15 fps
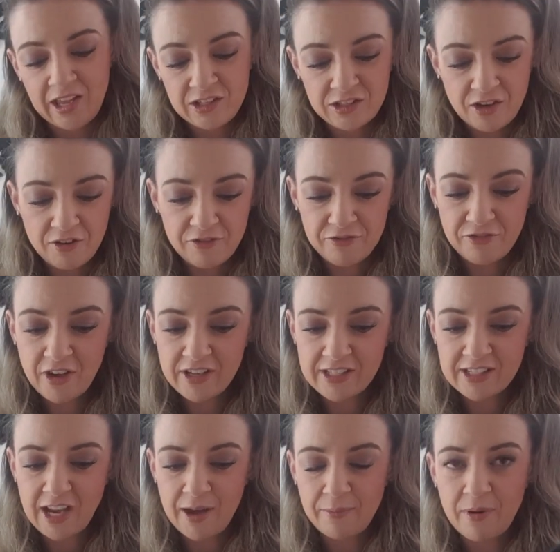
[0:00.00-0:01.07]
So
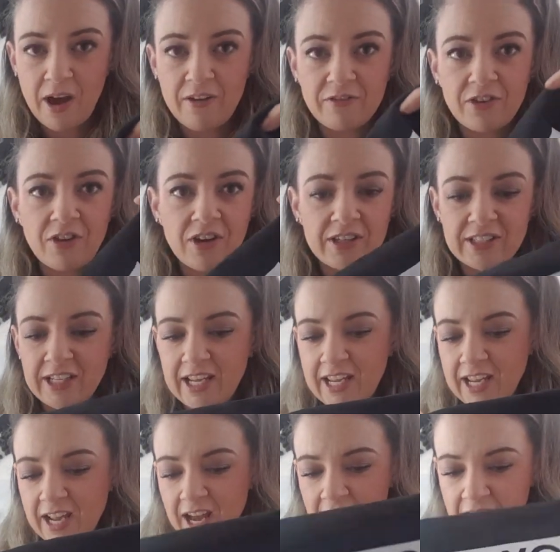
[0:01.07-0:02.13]
first up, I've got
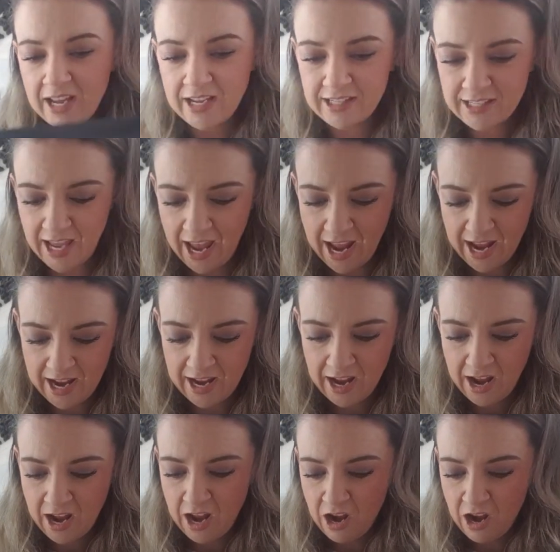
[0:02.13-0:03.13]
here is a